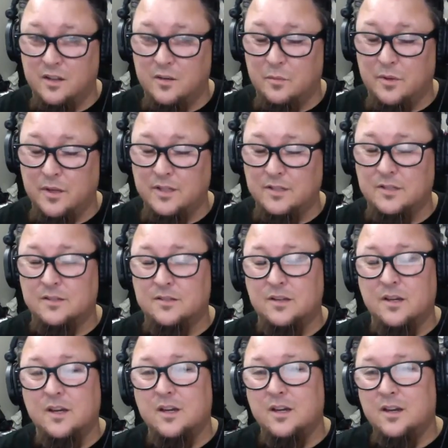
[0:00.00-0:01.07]
to
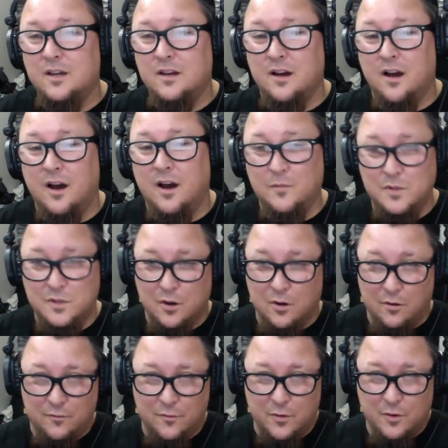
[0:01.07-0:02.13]
places.
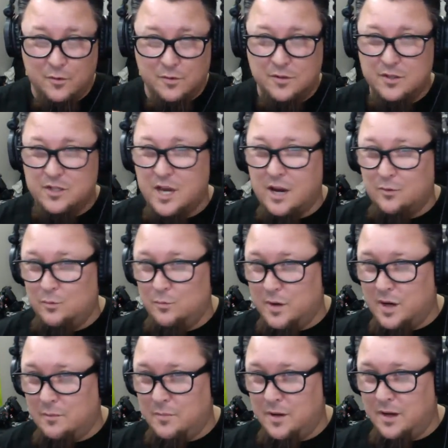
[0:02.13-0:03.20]
So for those in the chat room,
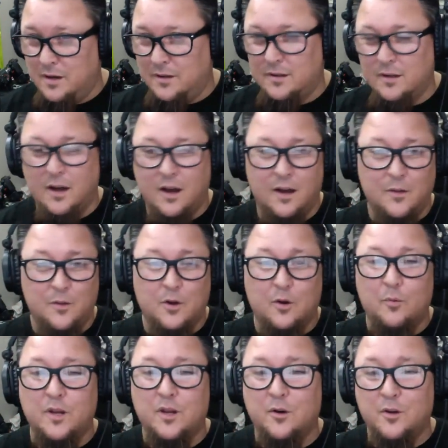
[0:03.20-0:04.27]
Bob Panic,
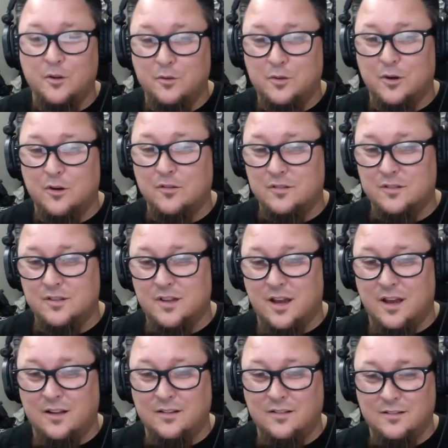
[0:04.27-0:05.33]
there will be no U-turns
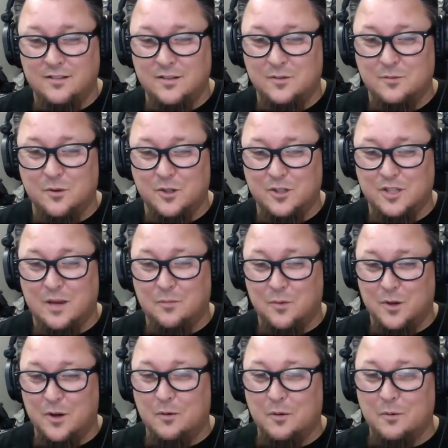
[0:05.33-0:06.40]
on this workshop.
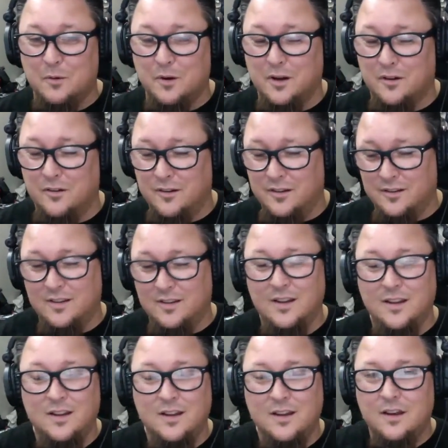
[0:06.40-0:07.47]
We know where we're going.
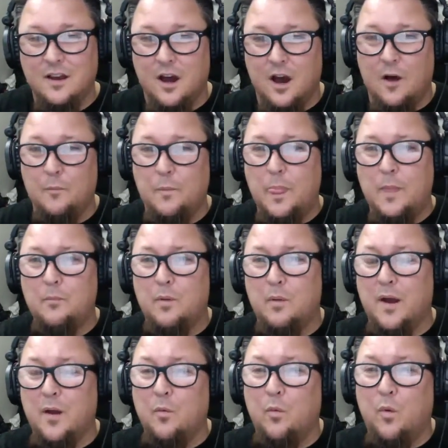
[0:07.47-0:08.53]

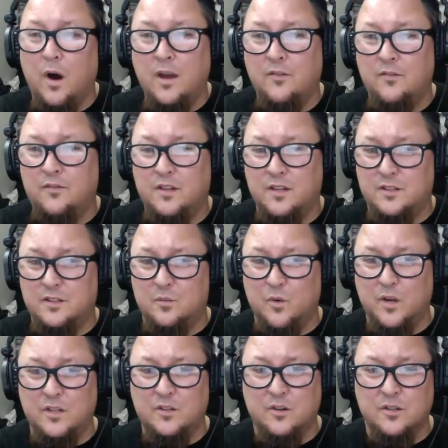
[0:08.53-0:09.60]
But my wife did some
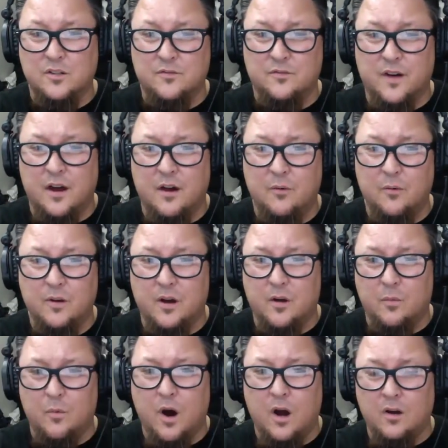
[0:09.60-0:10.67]
research and found
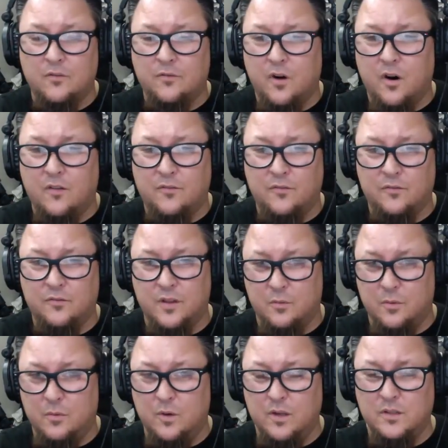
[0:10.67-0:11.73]
a waterfall
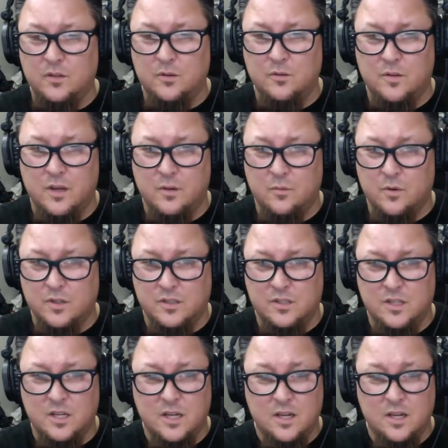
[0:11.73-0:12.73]
that we went to that was,